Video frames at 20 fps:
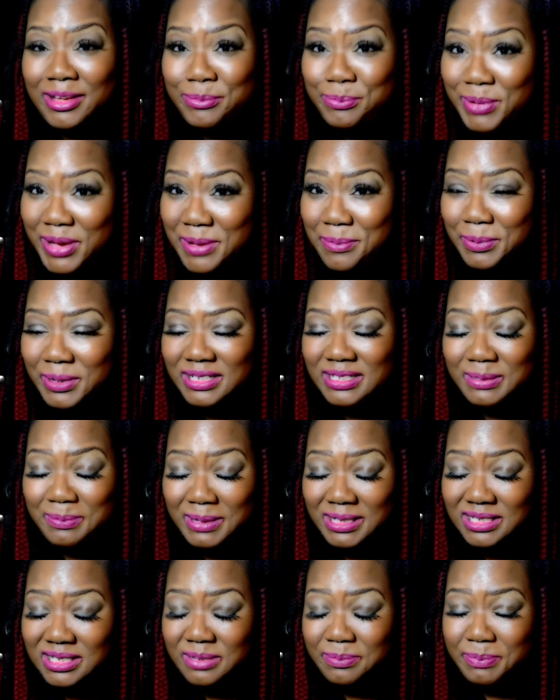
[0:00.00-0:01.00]
People,
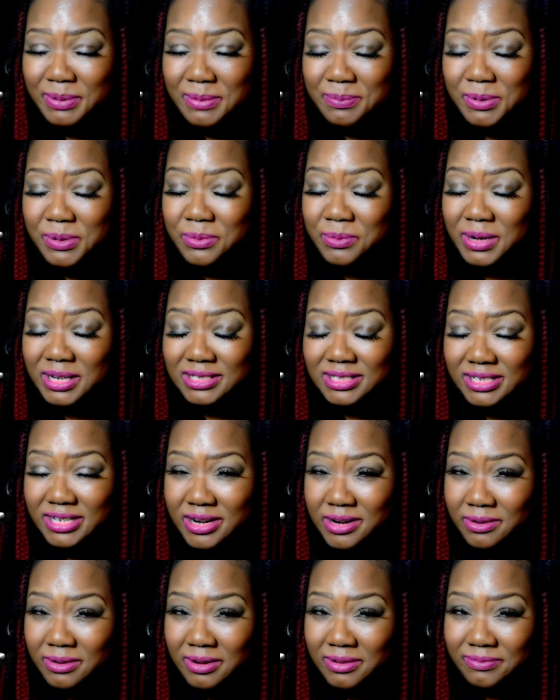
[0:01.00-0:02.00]
especially people who watch
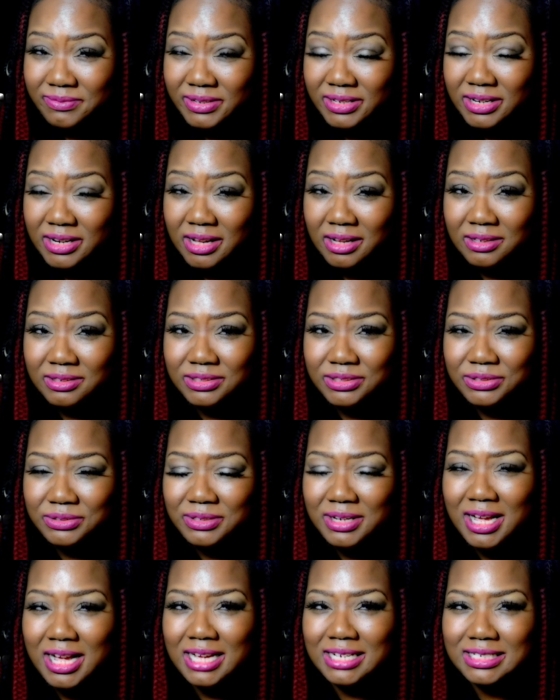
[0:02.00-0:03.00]
tarot videos,
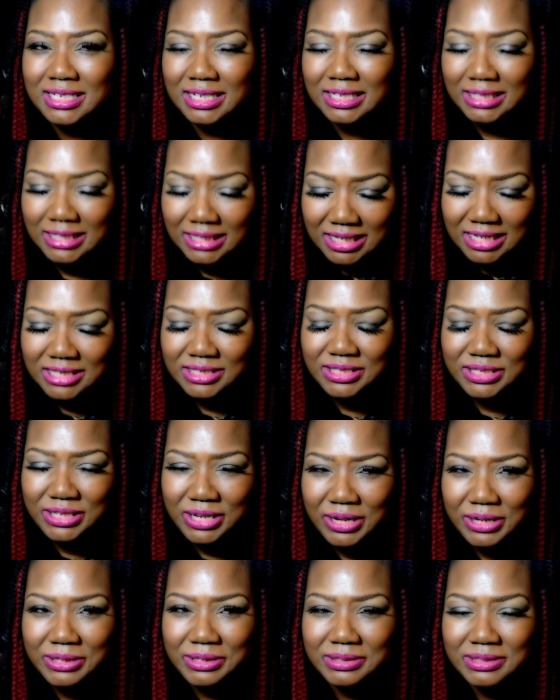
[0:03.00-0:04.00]
you guys at least
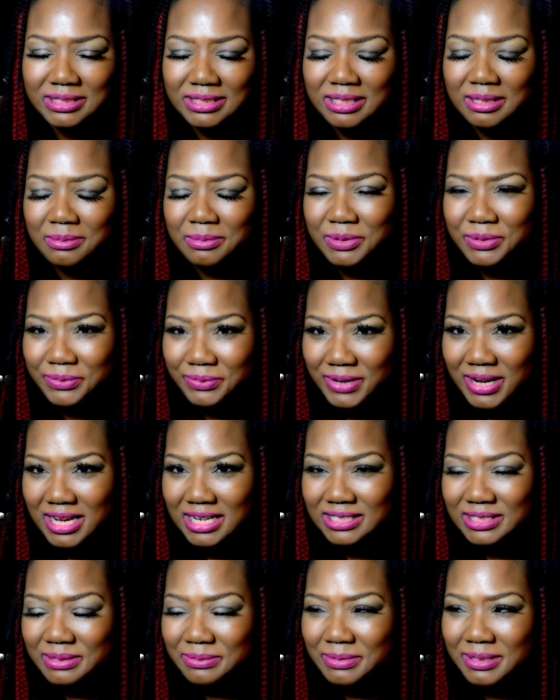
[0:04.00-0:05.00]
know your sun, moon,
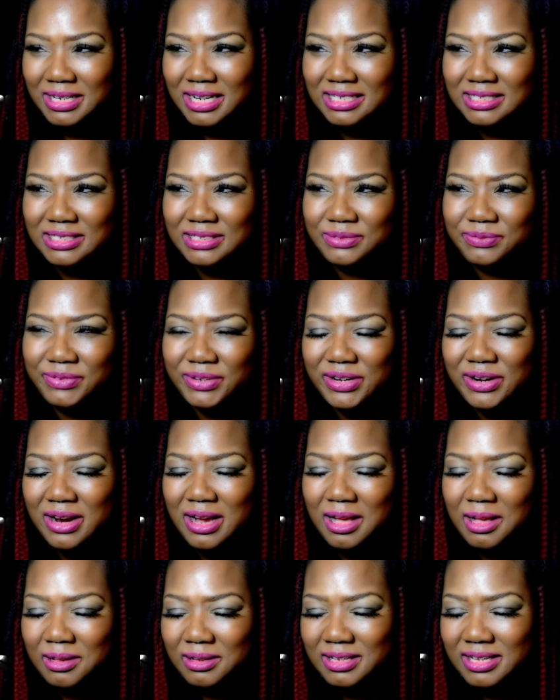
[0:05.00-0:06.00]
rising. But I just figure
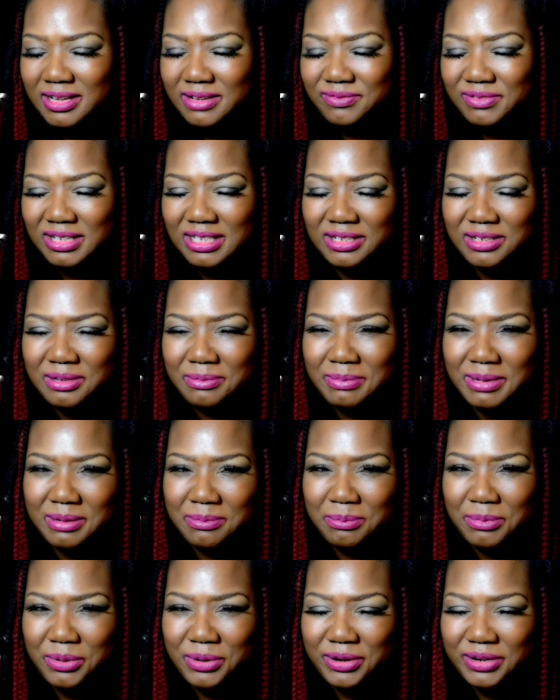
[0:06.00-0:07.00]
I'll give a little
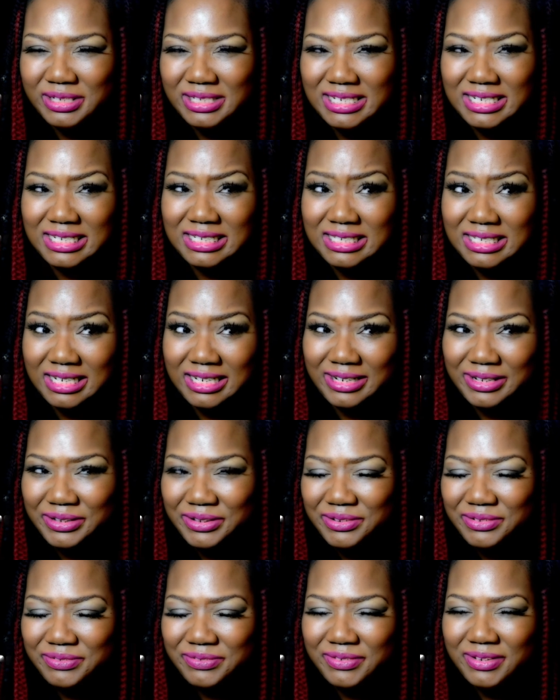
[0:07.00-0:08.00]
bit more
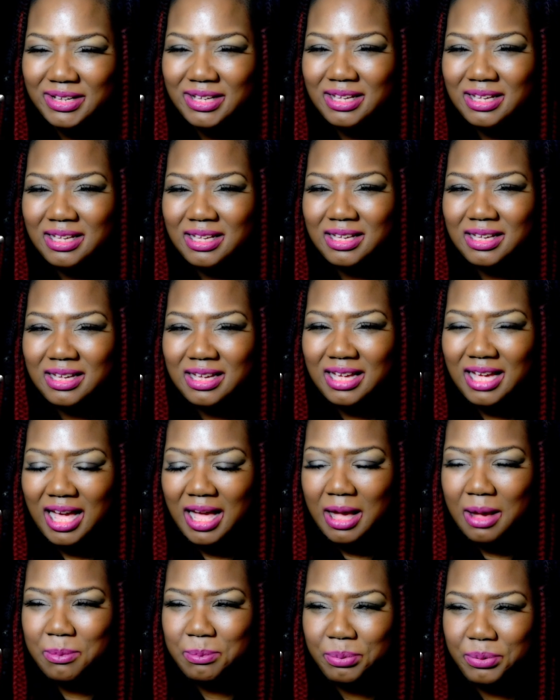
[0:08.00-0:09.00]
detail of
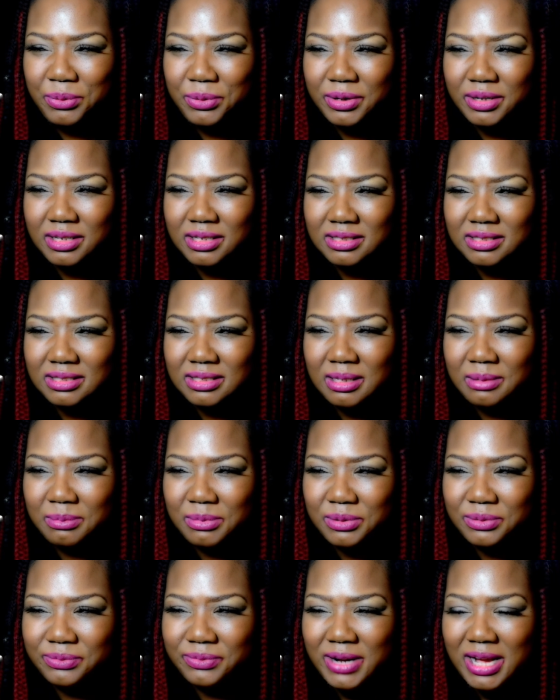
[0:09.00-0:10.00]
how important the sun,
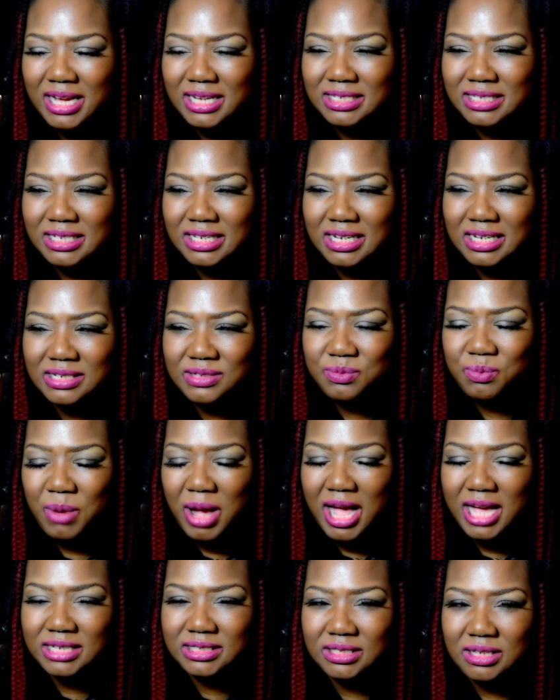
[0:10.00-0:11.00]
moon, rising is,
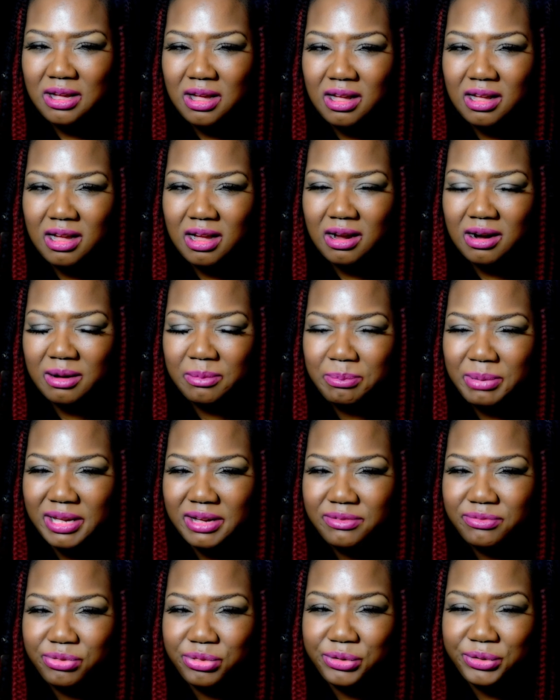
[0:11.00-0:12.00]
why it's called our
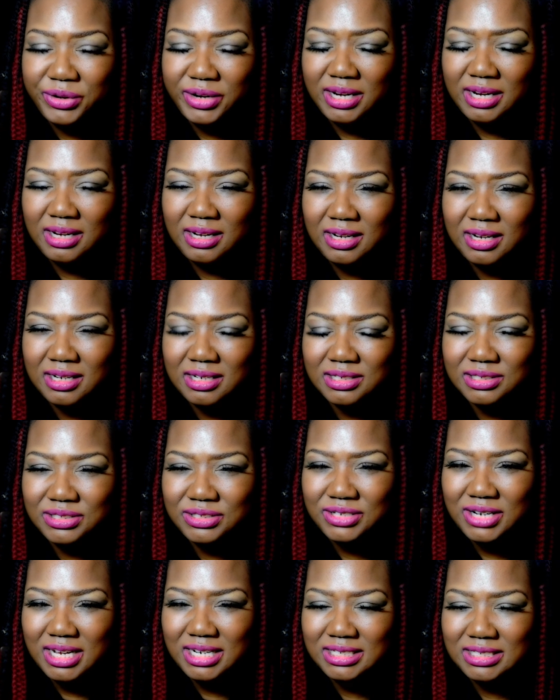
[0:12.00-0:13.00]
big three in
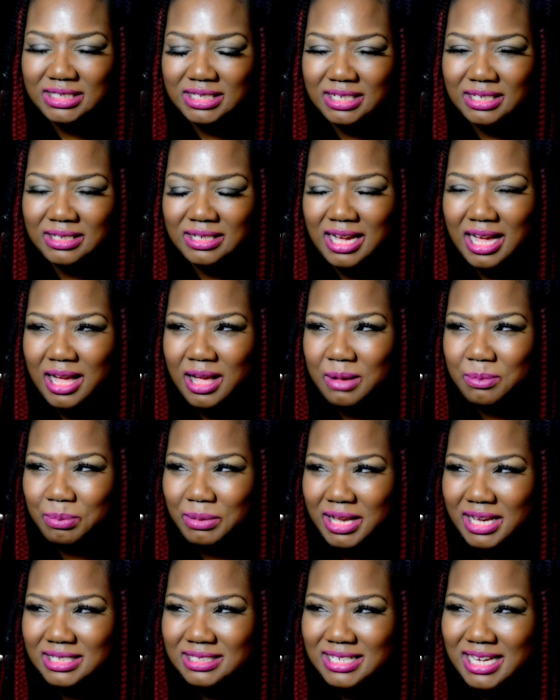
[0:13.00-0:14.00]
astrology, how it
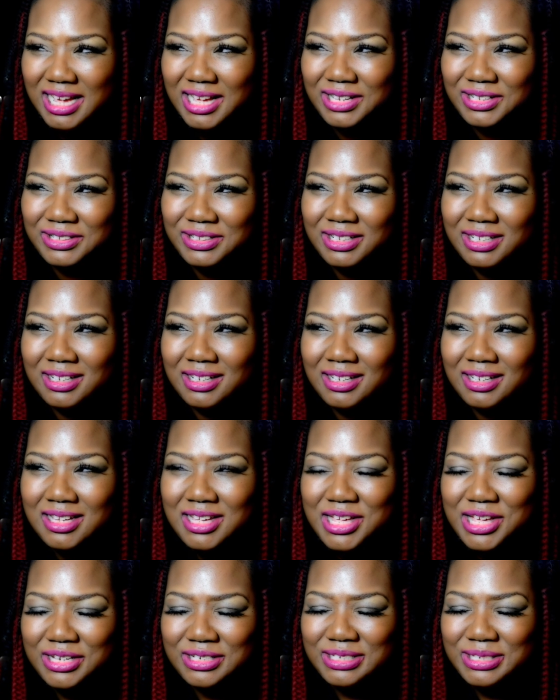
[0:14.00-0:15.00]
plays out.
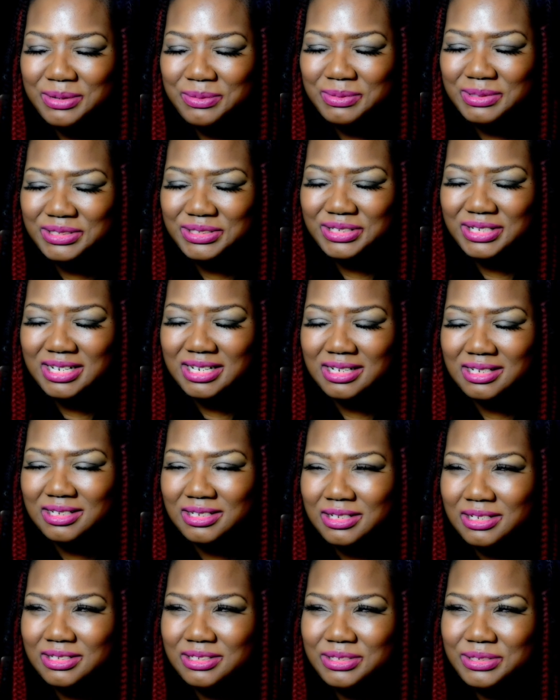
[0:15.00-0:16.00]
And so once you get
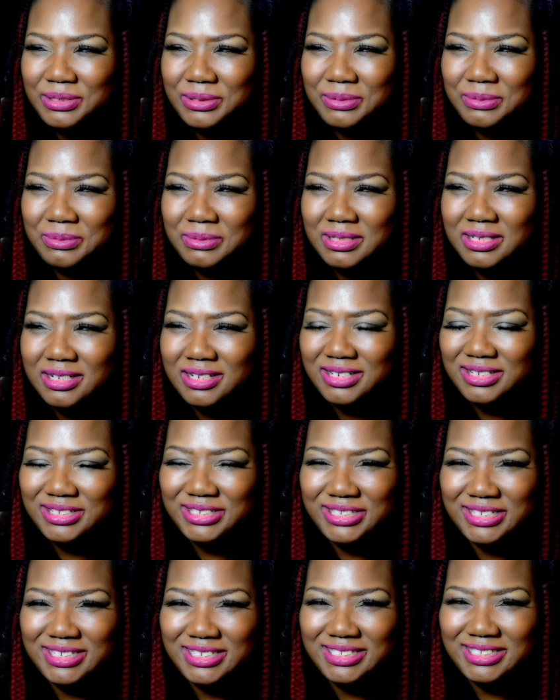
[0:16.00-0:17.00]
in tune with the
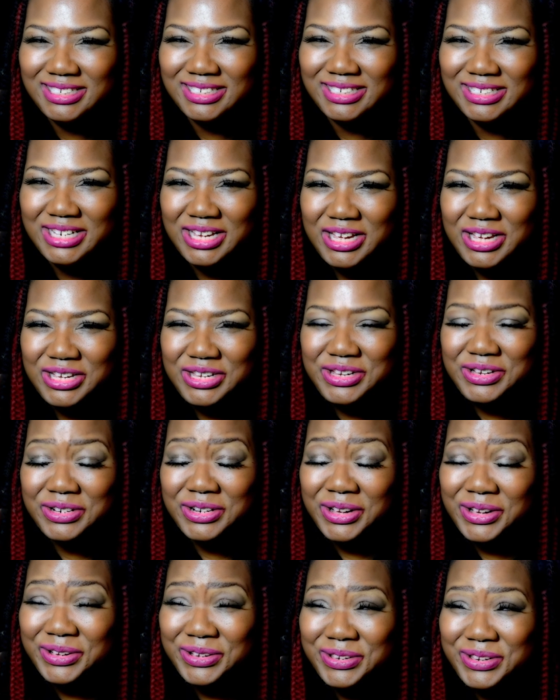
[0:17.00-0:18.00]
energies, and you
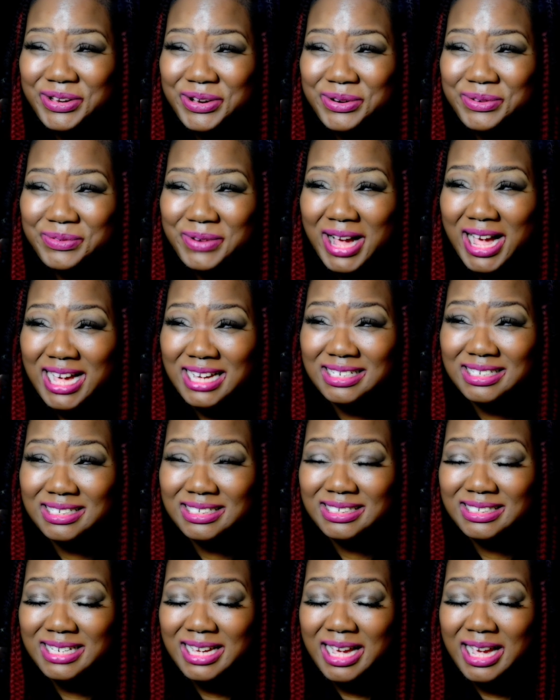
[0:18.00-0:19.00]
know, your
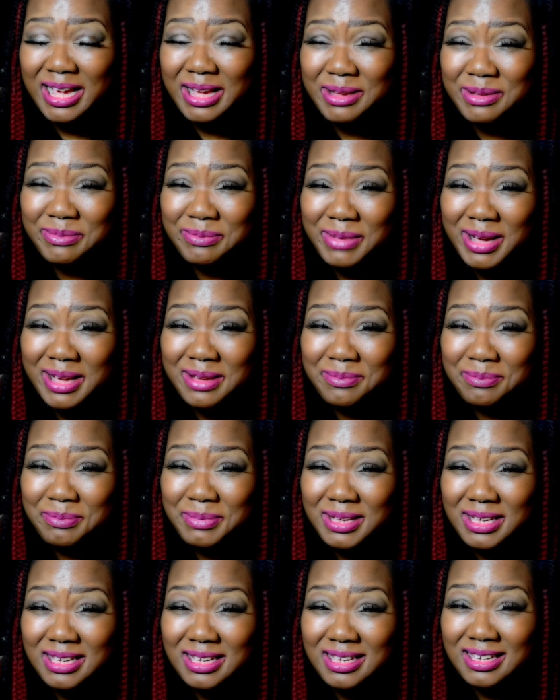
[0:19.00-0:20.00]
rising sign might
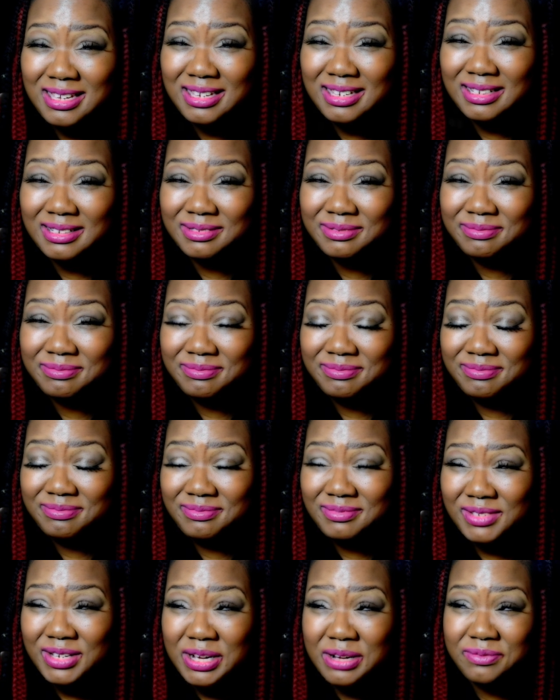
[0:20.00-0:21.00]
be
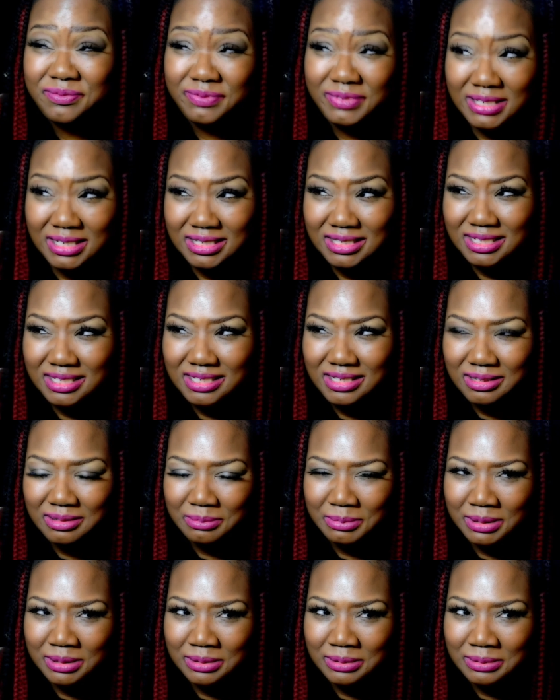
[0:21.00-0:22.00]
conflicting your
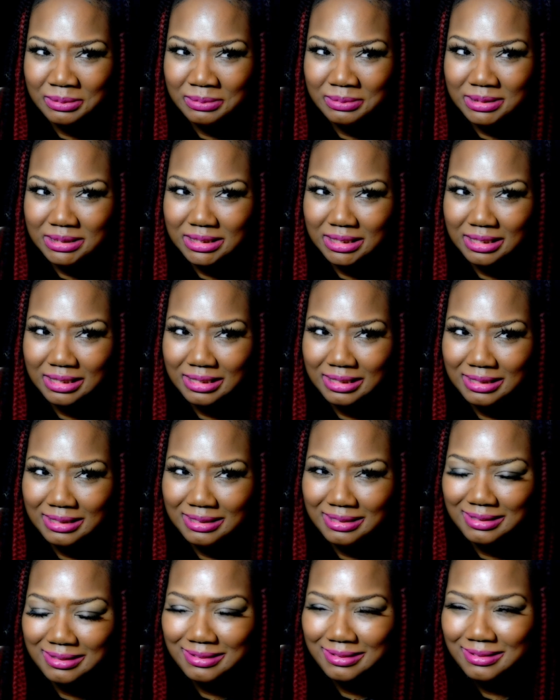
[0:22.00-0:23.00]
moon
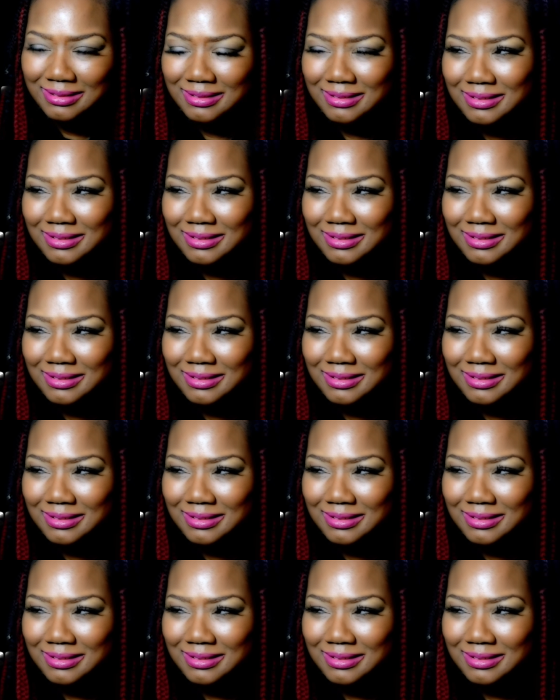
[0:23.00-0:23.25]
sign,